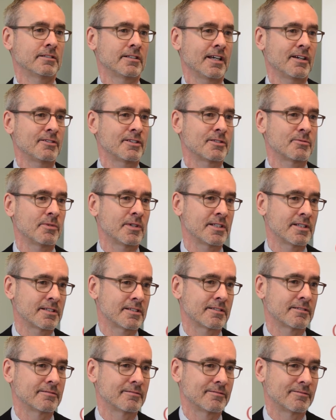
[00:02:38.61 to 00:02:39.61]
How does
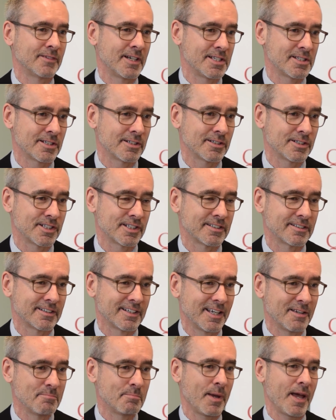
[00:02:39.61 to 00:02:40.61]
one's research
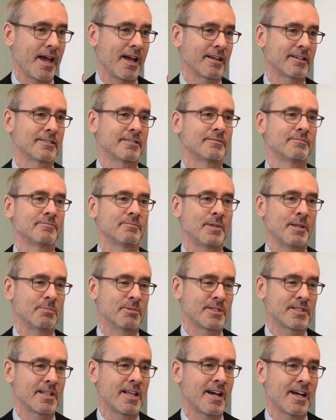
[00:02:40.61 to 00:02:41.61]
impact
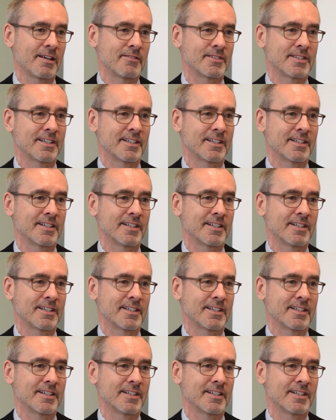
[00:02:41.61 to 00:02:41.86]
people's lives?